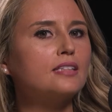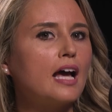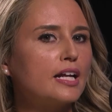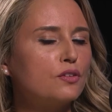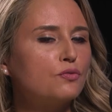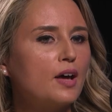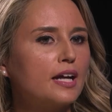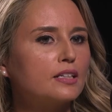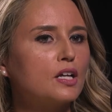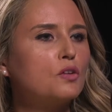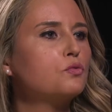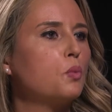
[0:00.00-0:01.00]
side
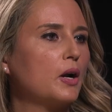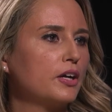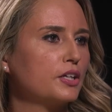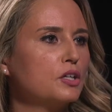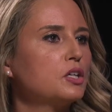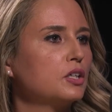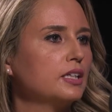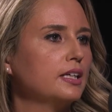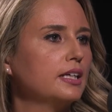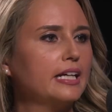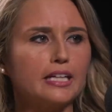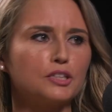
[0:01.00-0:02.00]
effect of wearing a
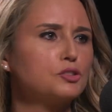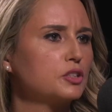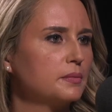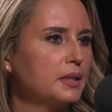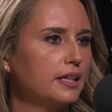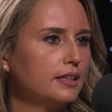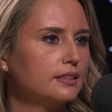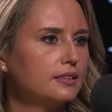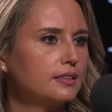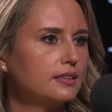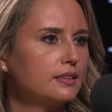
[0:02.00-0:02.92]
hoodie in extreme heat?